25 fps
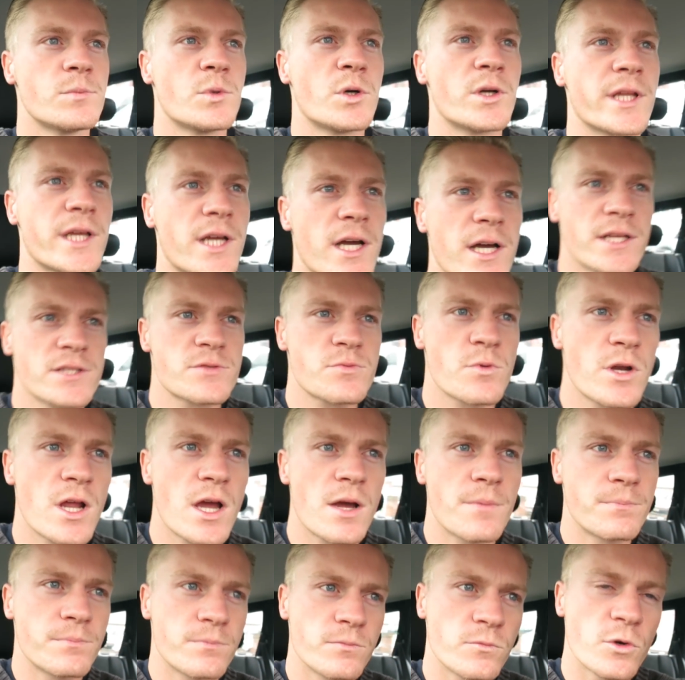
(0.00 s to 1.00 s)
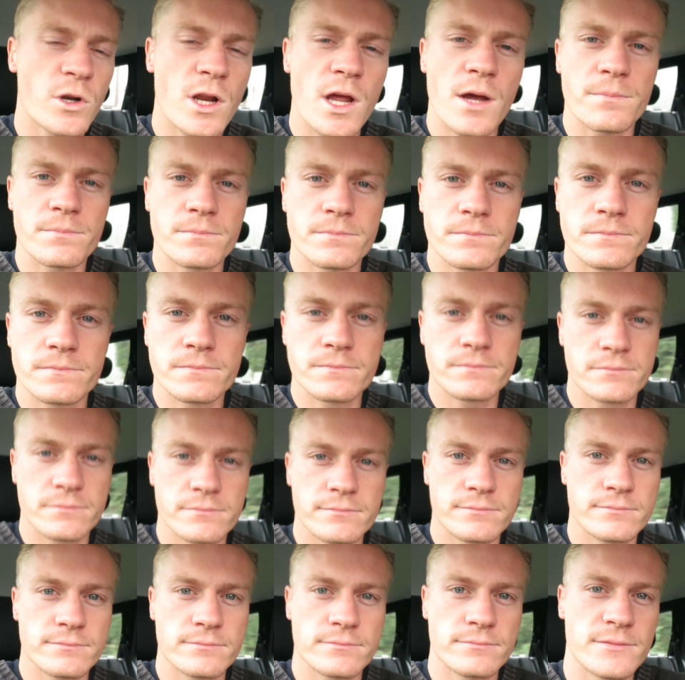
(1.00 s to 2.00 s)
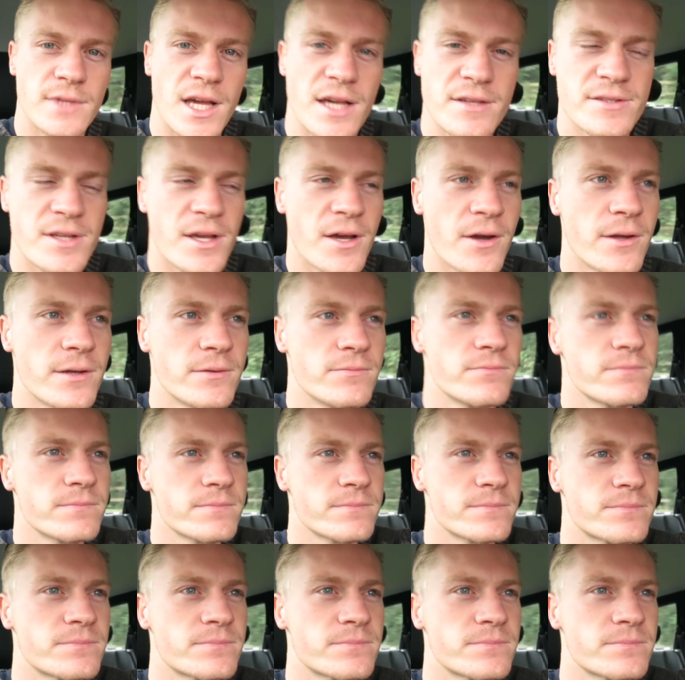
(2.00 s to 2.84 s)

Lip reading: Morning guys, what up? How's it going?